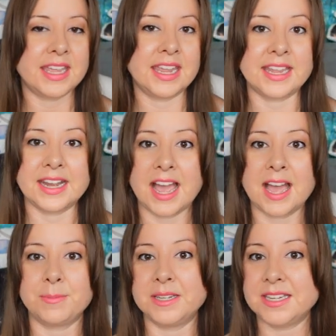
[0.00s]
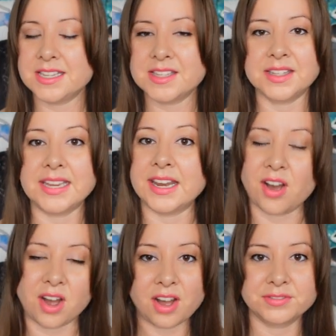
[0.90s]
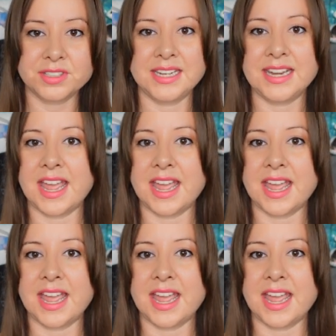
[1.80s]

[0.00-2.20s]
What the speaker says: it can happen easily and often,